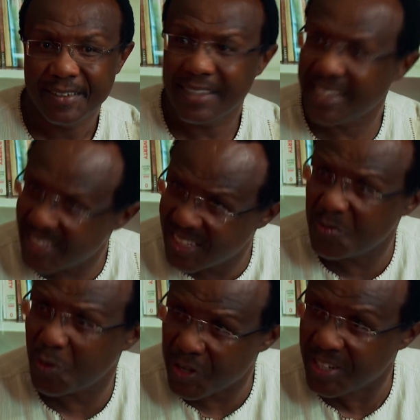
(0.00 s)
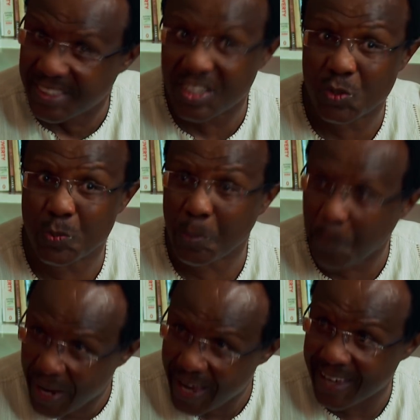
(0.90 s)
Is he, for instance,
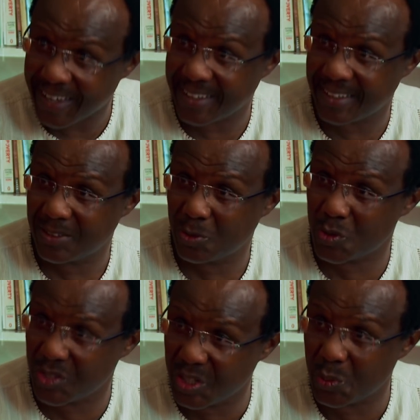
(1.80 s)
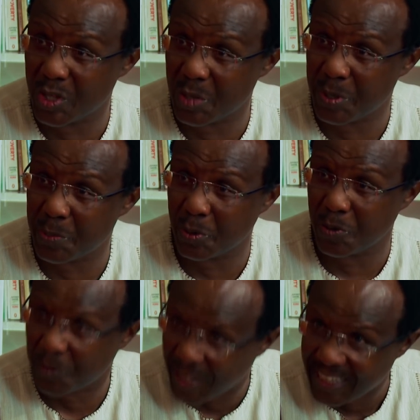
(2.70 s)
prepared to sit with the people
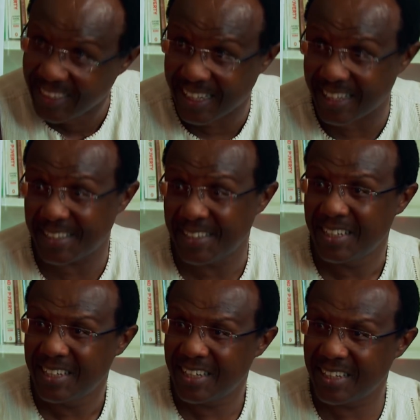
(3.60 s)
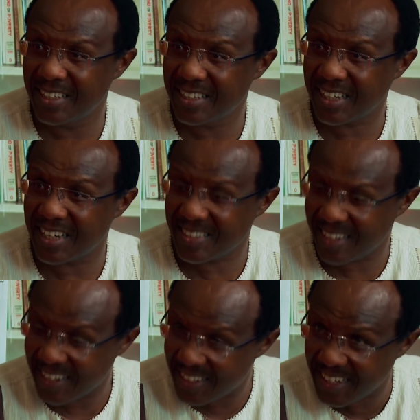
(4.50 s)
of Taita and discuss
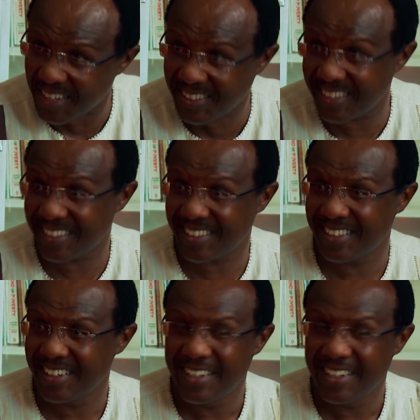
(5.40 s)
land justice,